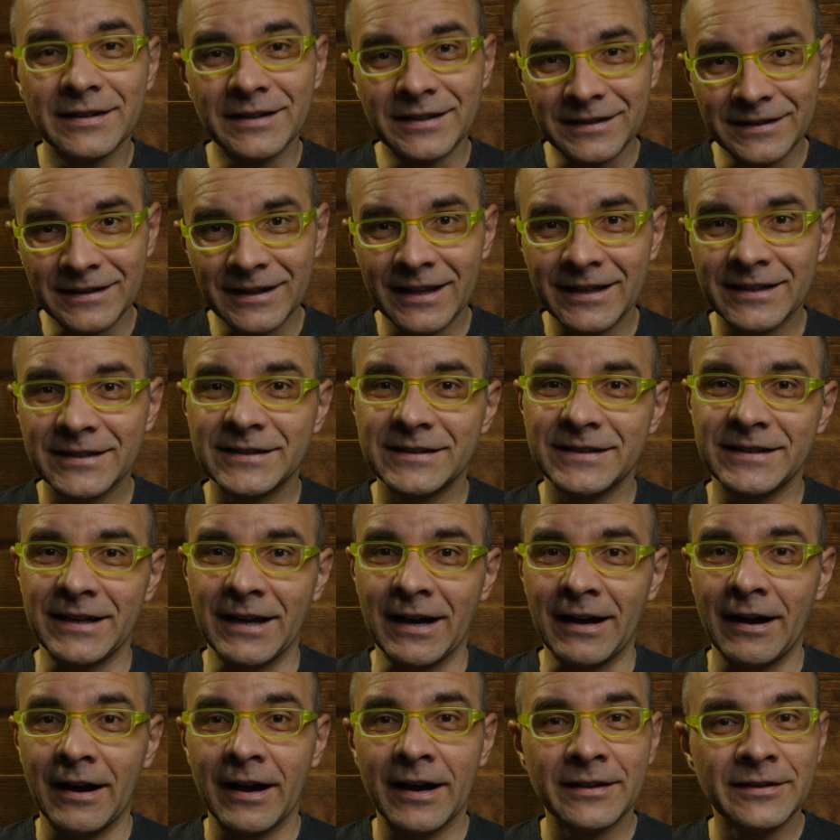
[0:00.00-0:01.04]

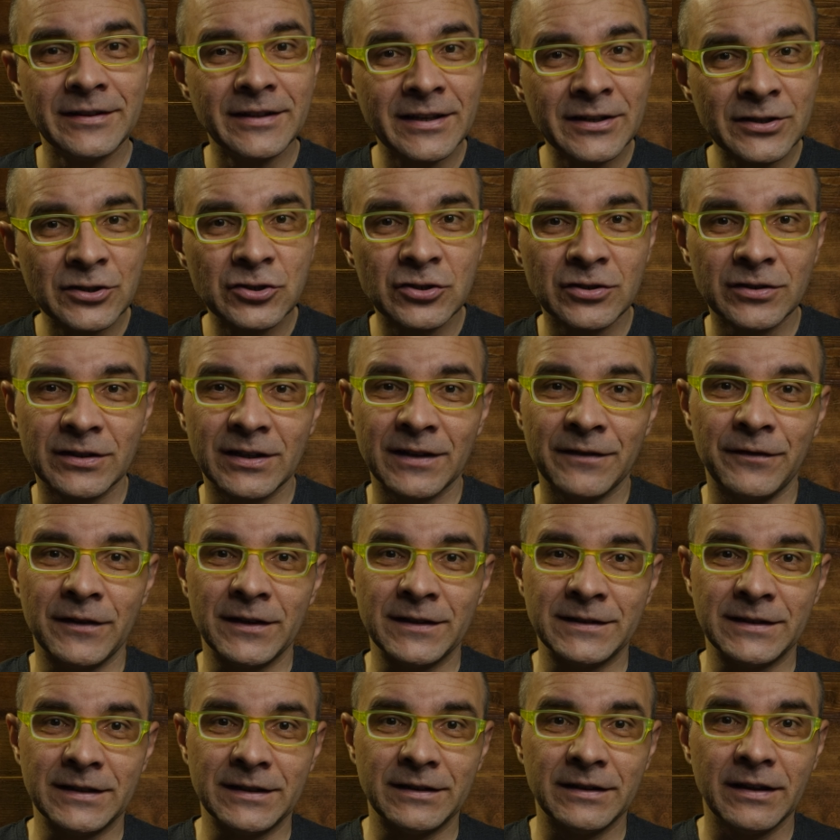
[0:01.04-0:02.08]
dyslexia, attention
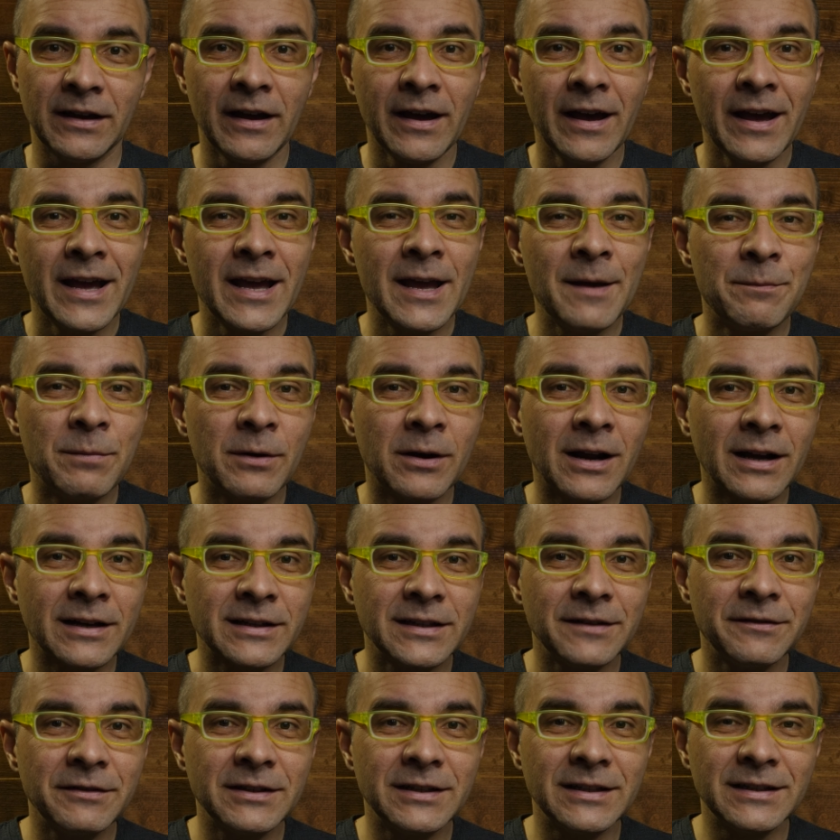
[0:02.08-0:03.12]
deficit,
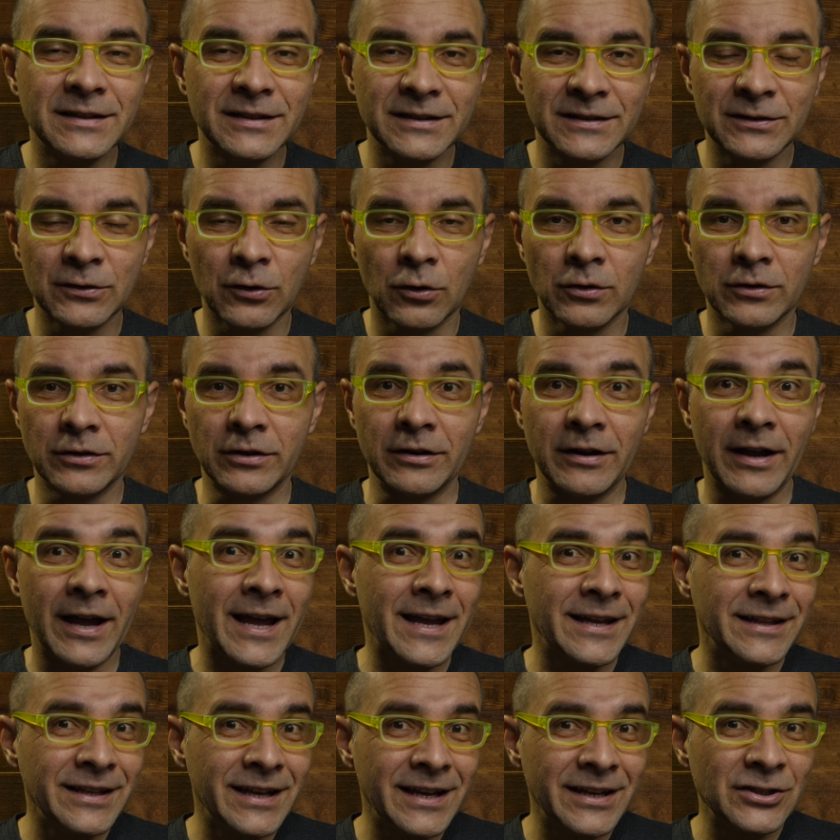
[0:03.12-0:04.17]
hyperactivity disorder,
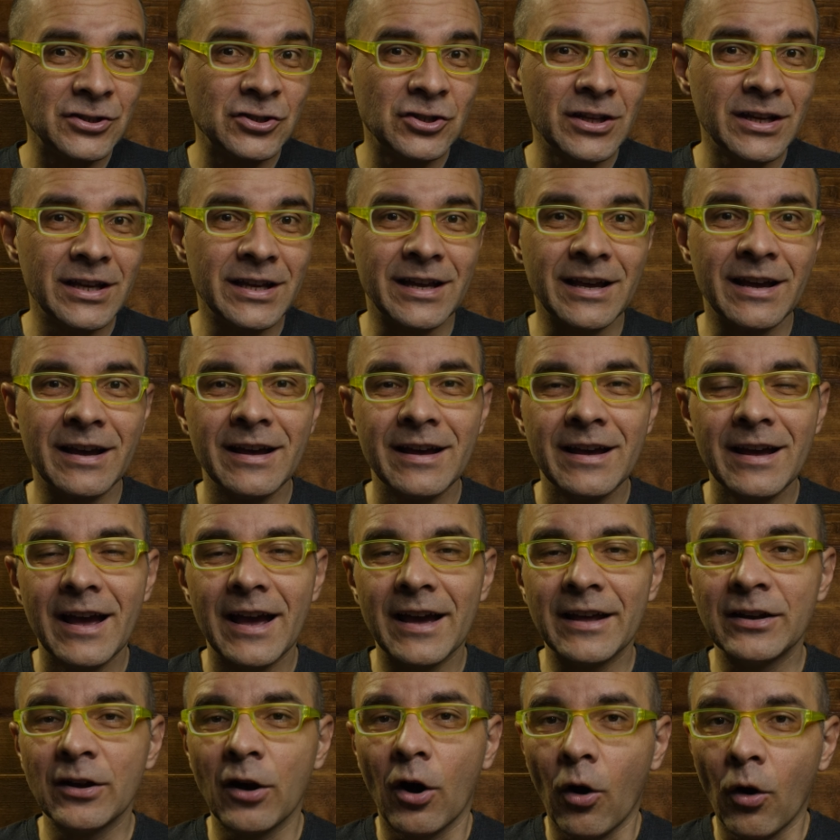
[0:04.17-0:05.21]
ADHD,
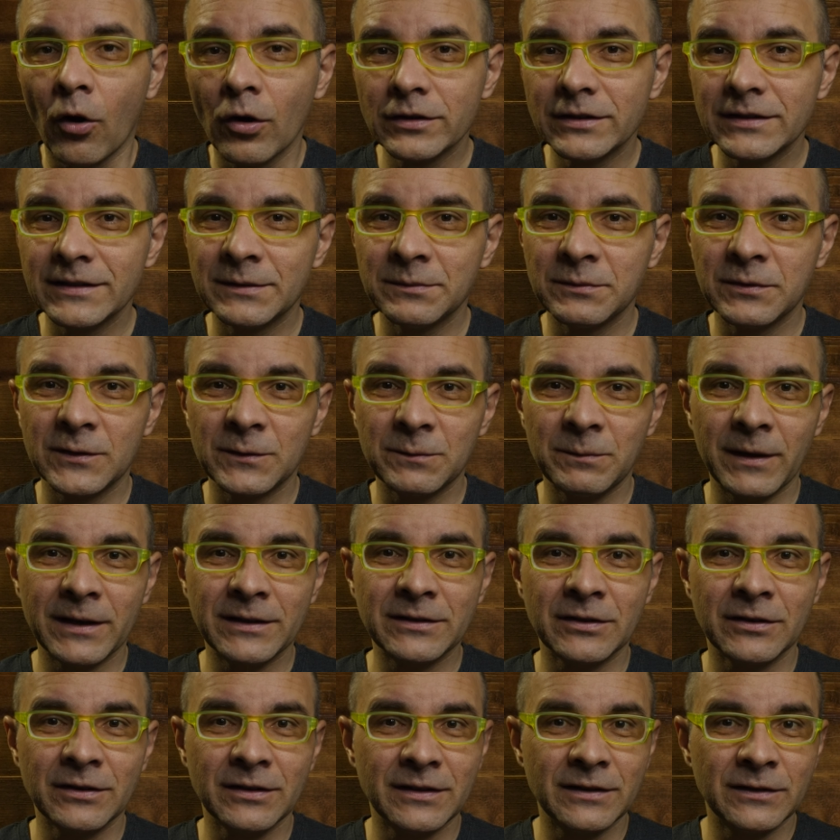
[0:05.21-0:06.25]
and autism
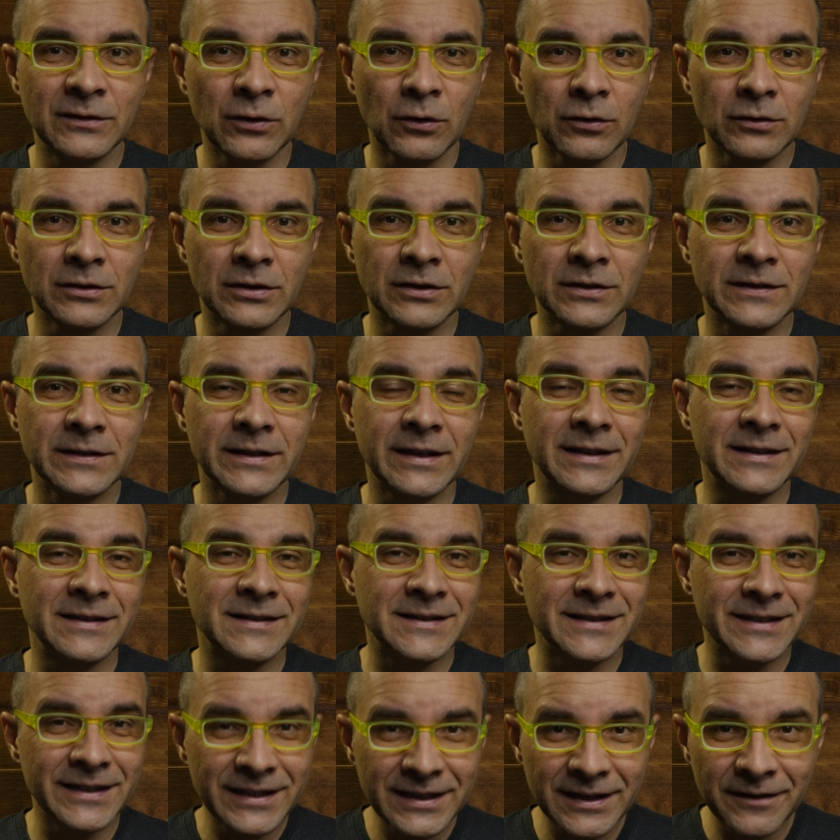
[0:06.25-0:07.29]
spectrum disorders can
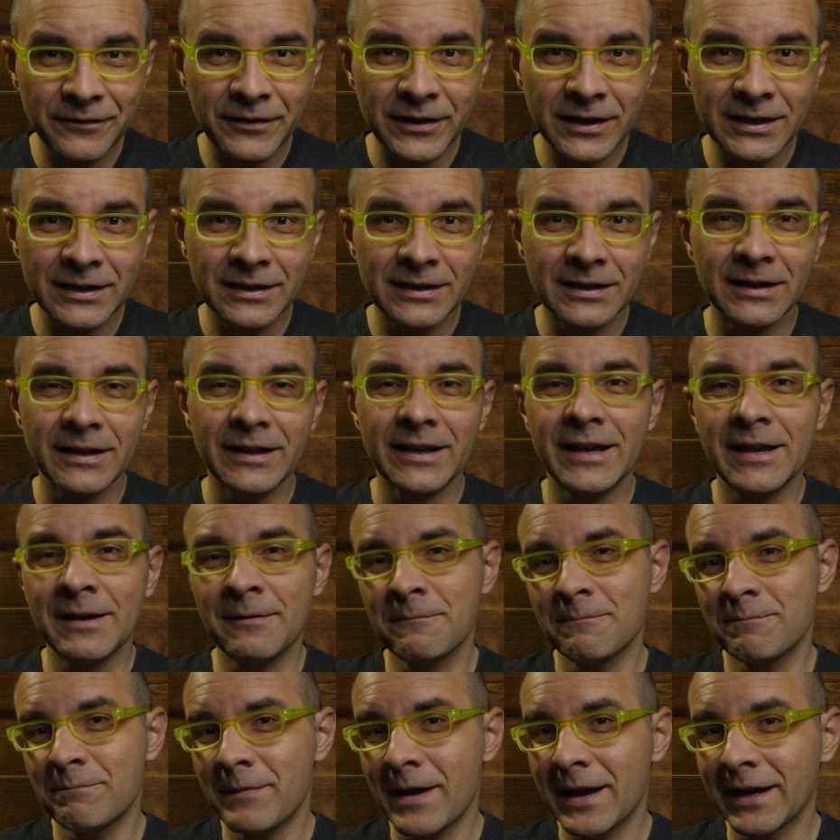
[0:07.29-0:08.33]
significantly
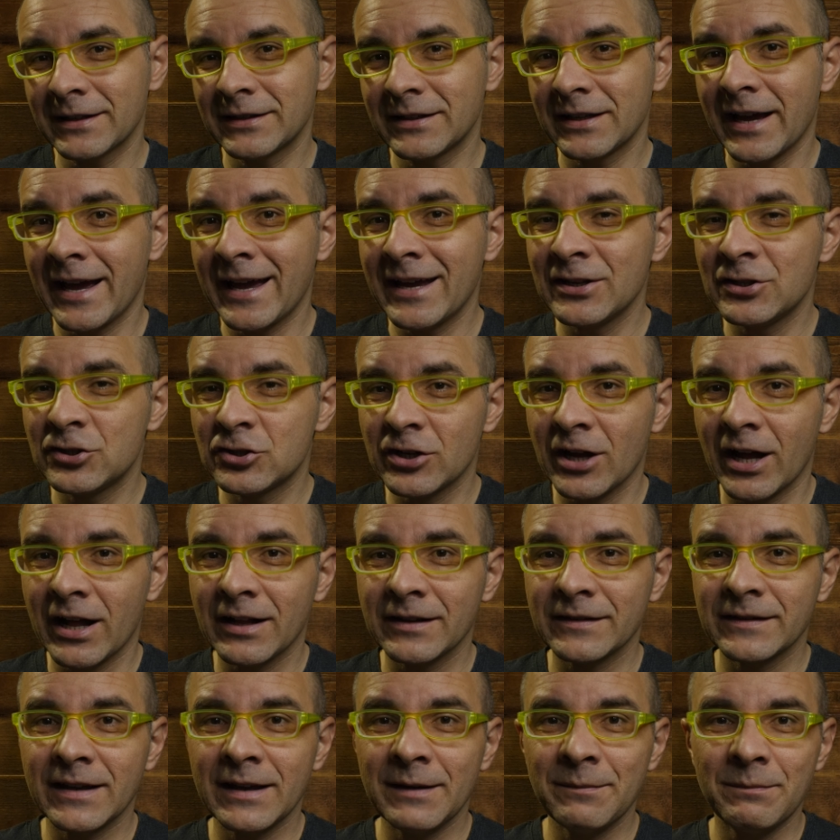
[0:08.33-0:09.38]
impact a
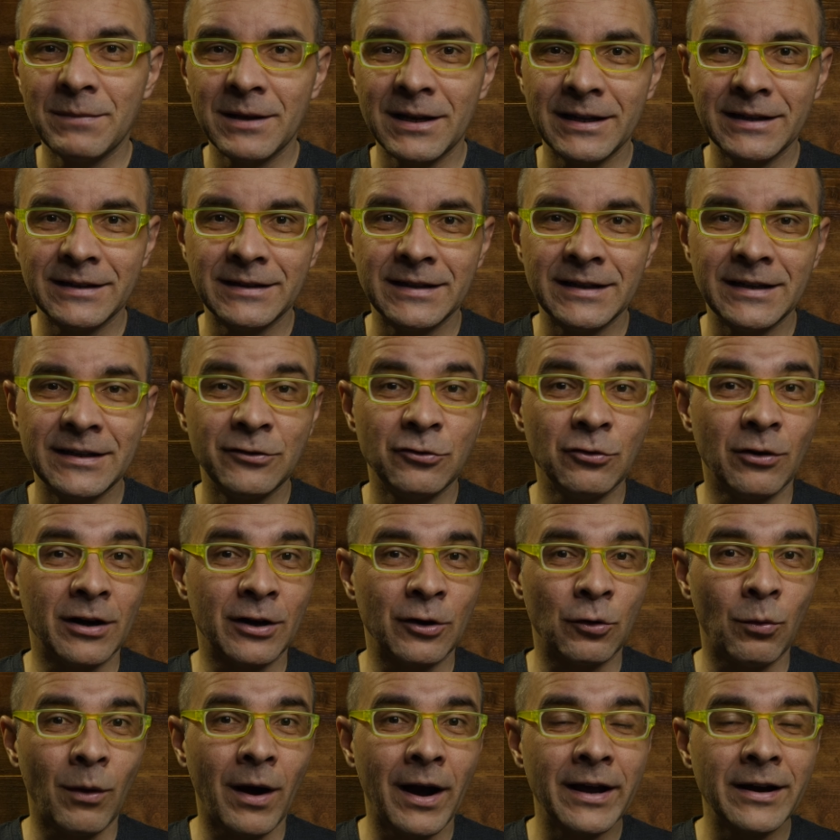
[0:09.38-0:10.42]
child's ability to
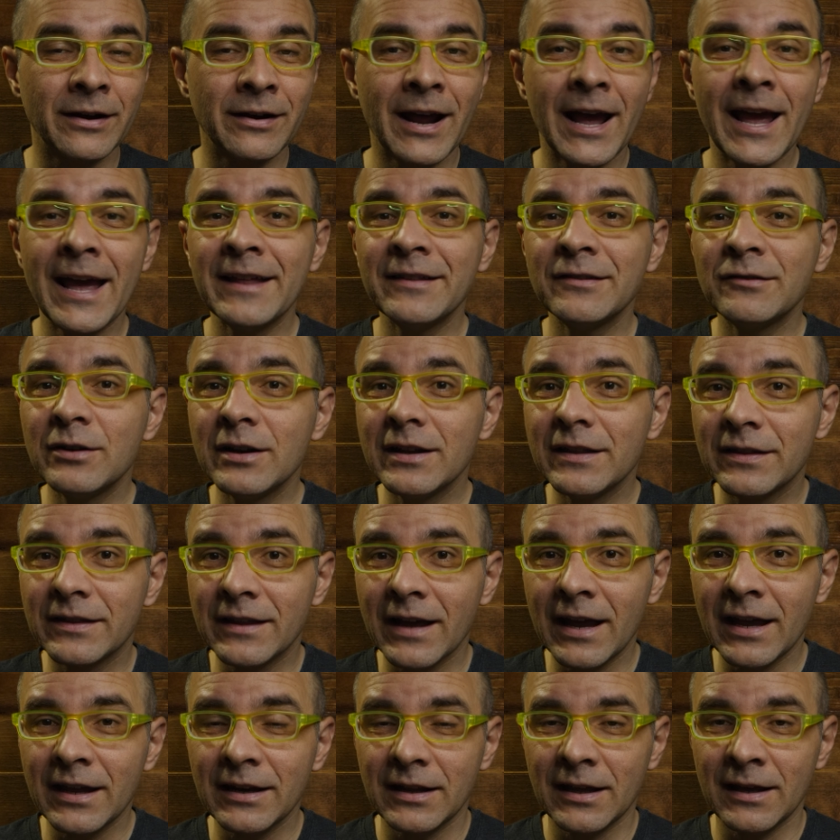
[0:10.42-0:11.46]
acquire and
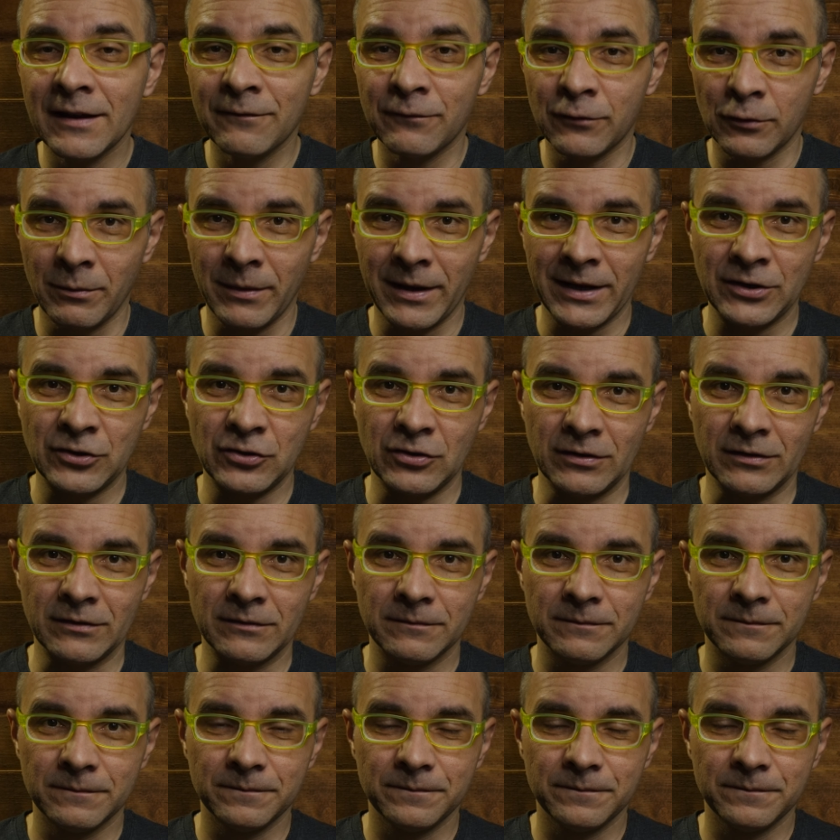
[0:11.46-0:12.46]
retain information.